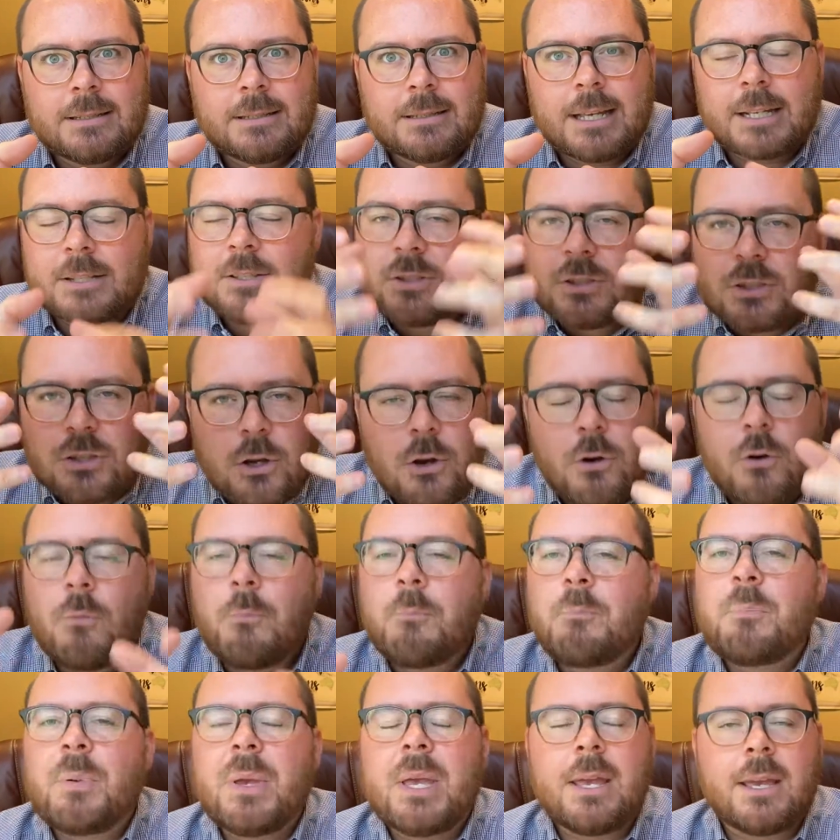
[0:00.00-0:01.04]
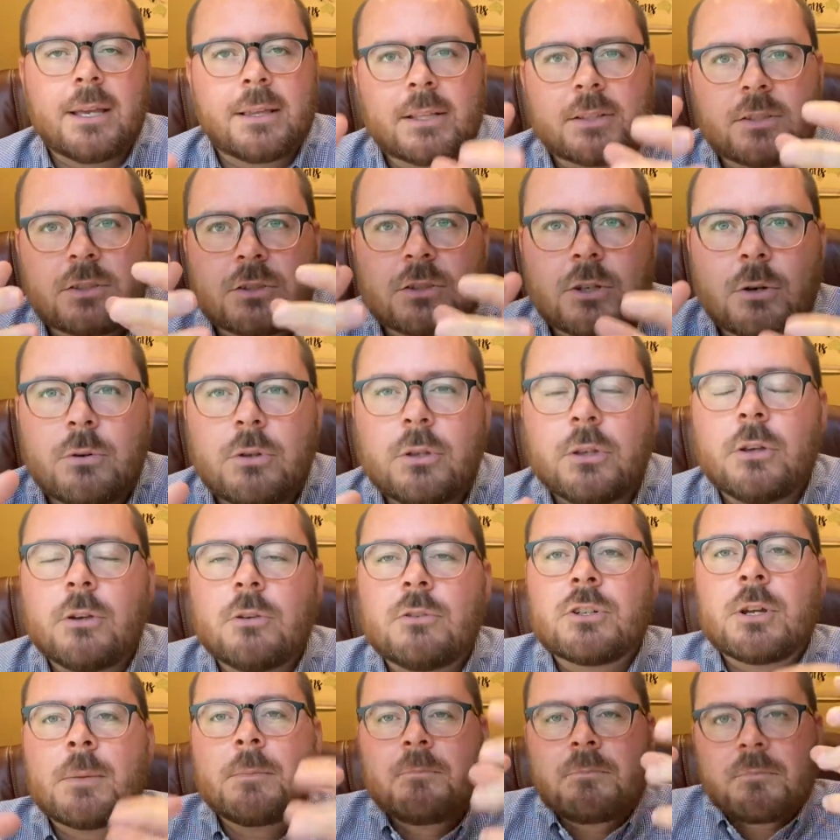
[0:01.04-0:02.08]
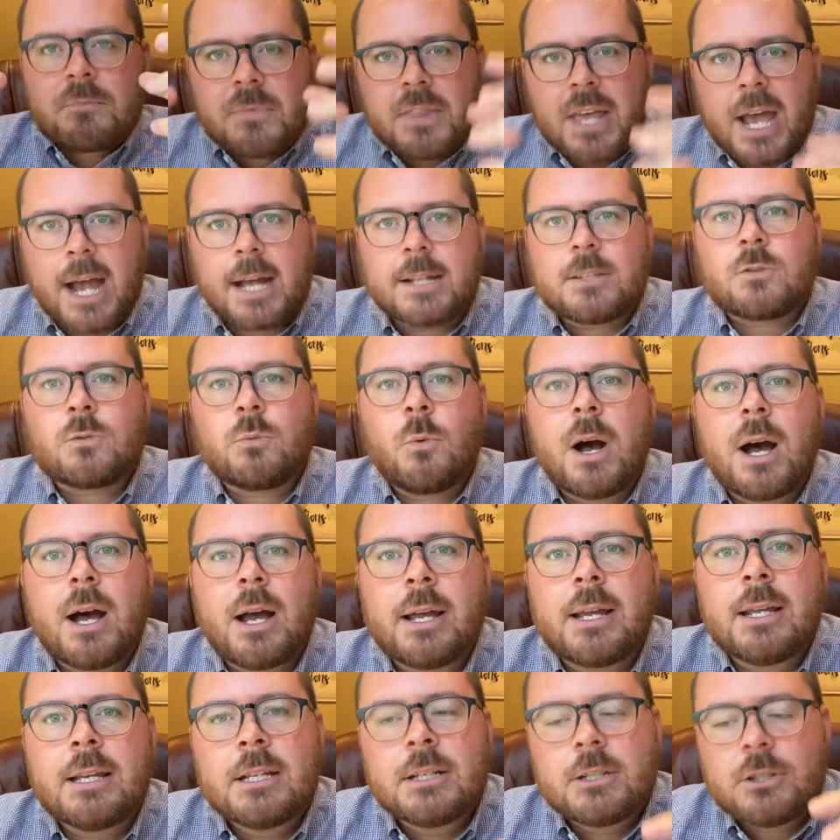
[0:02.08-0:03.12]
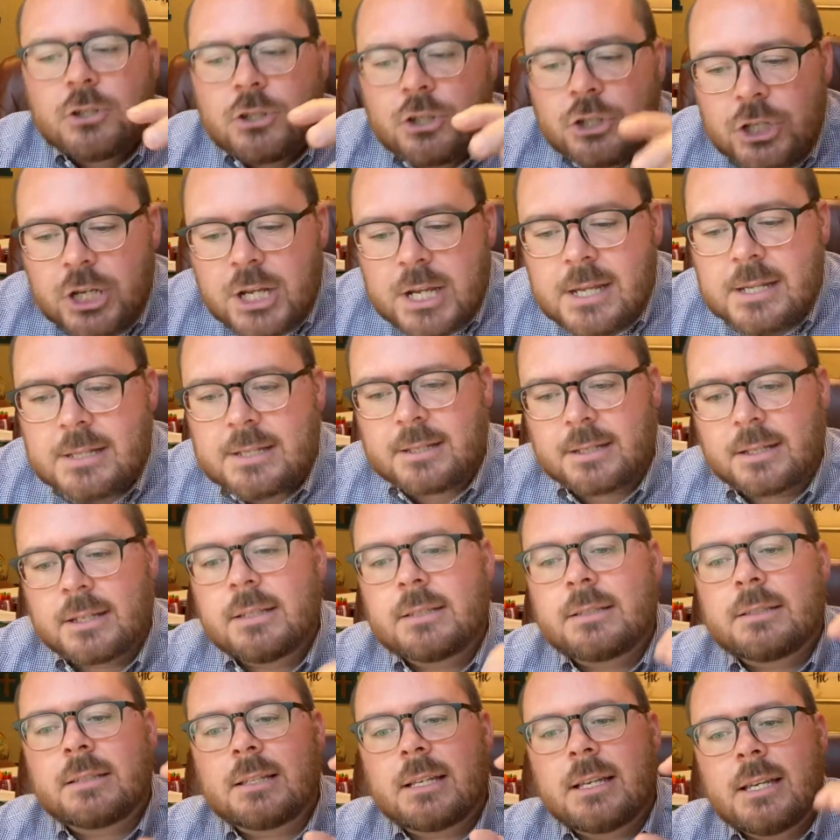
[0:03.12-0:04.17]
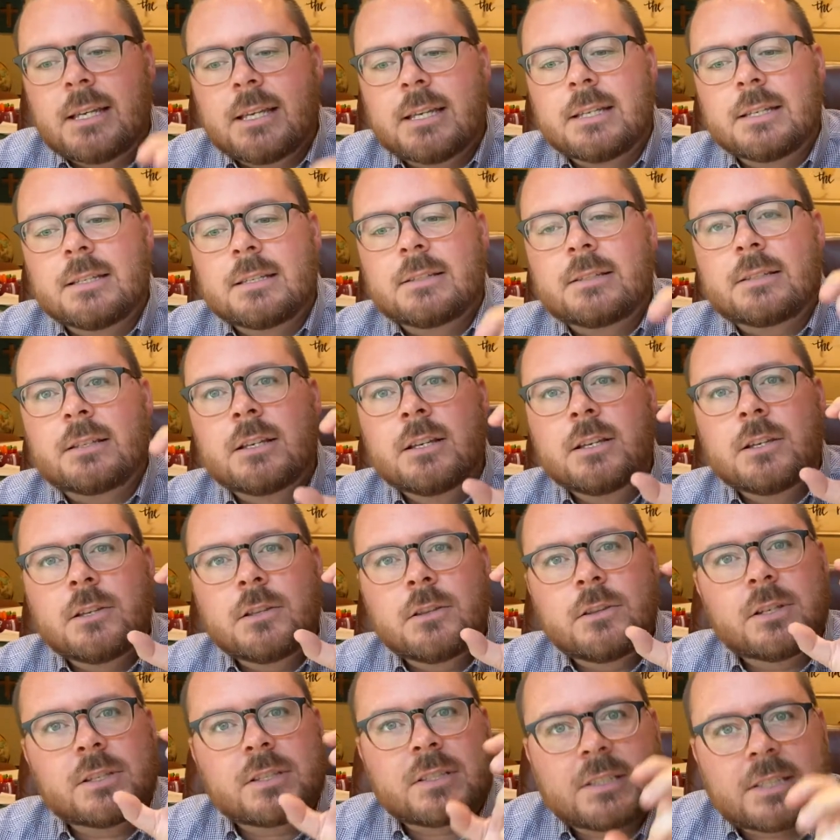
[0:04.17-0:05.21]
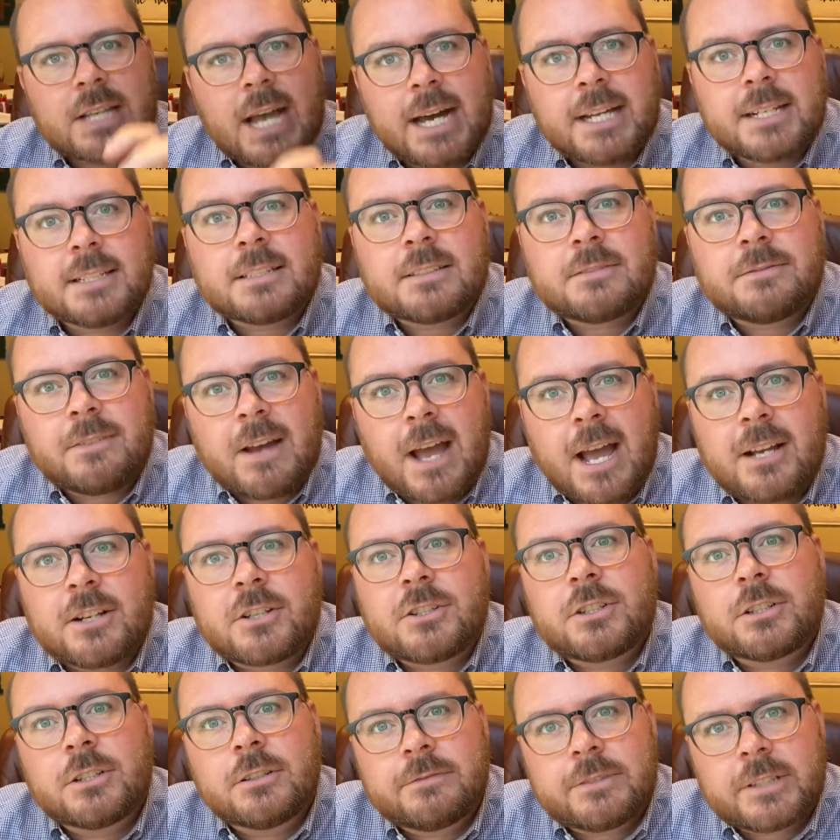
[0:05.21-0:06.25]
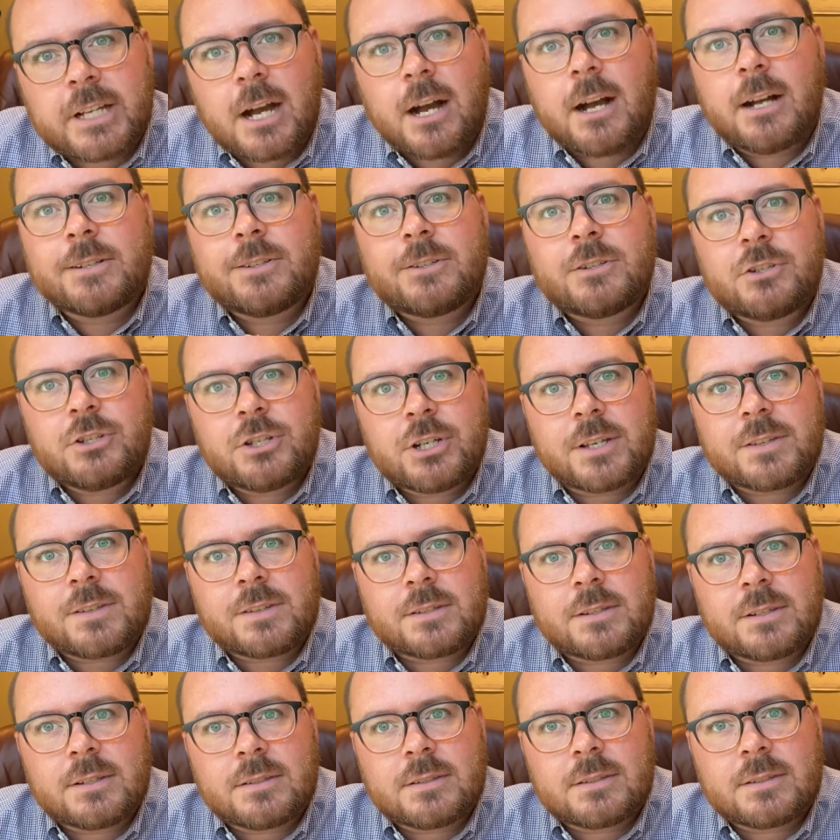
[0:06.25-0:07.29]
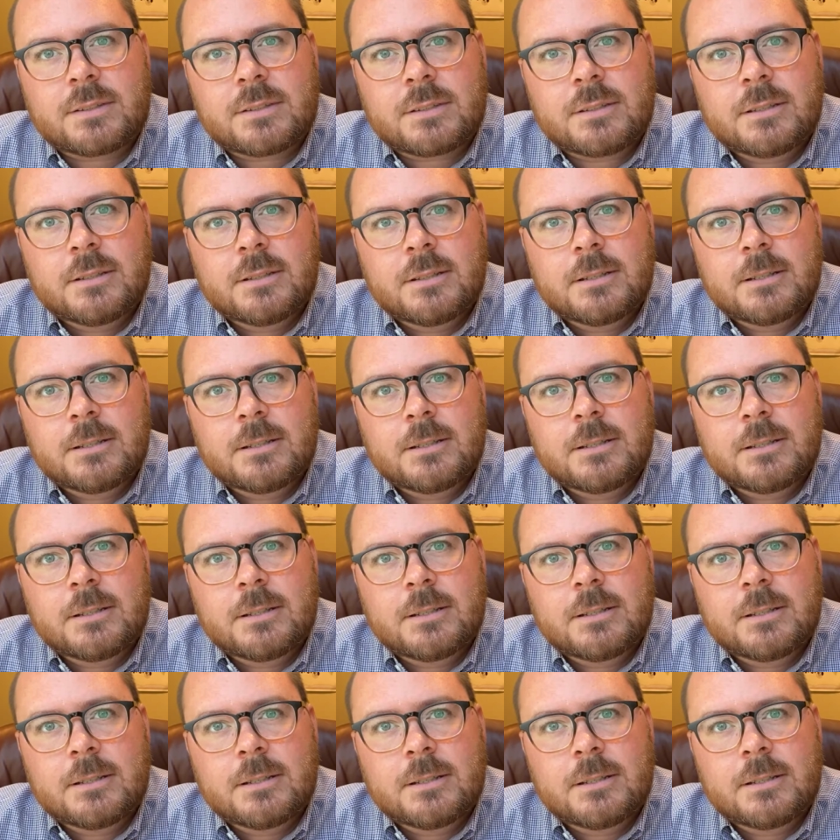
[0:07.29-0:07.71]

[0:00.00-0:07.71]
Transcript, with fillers: That's so big. That's so huge. That's why Jesus is the satisfaction of God's justice.